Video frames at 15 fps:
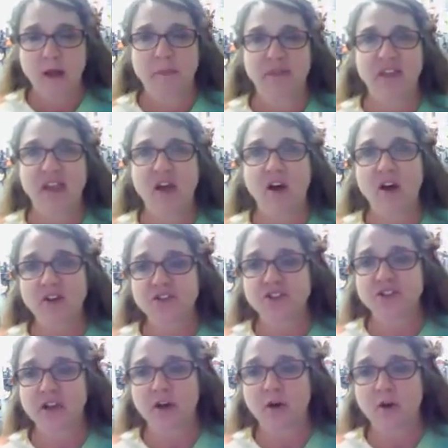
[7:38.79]
But they
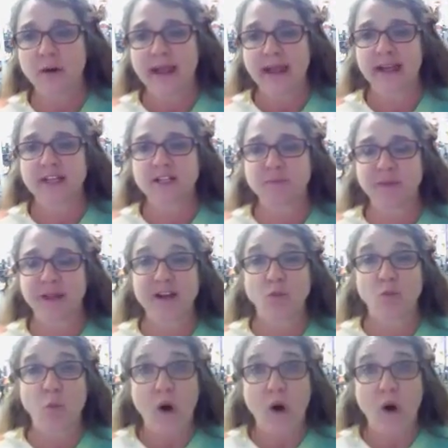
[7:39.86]
also explained